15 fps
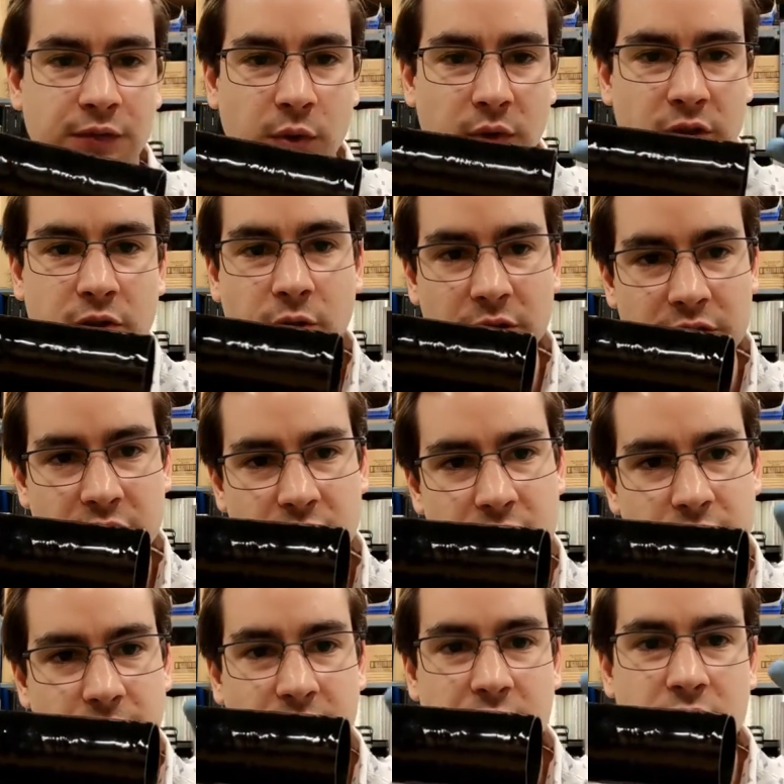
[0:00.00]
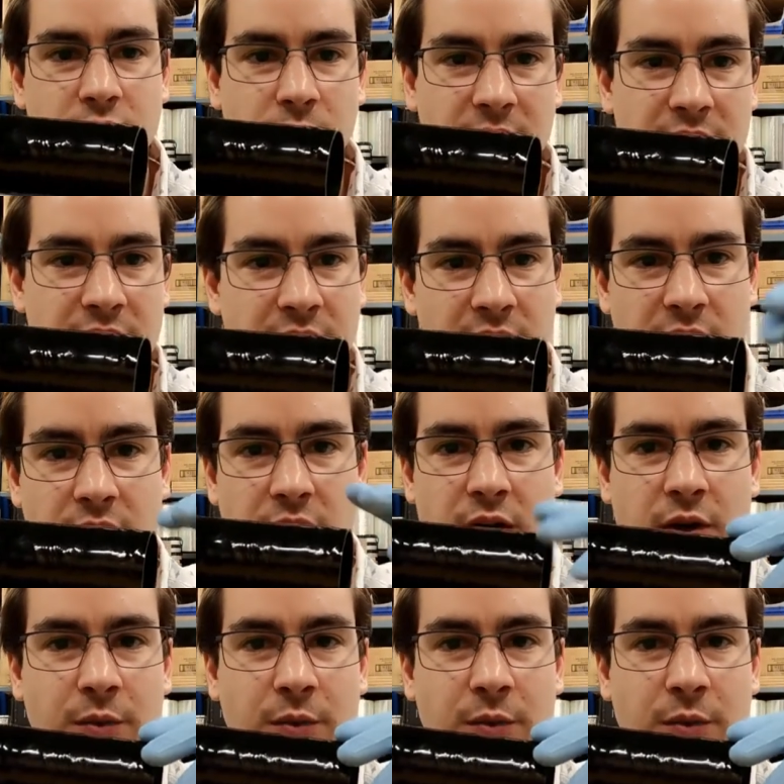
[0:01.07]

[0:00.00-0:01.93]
for torsions. We can twist it.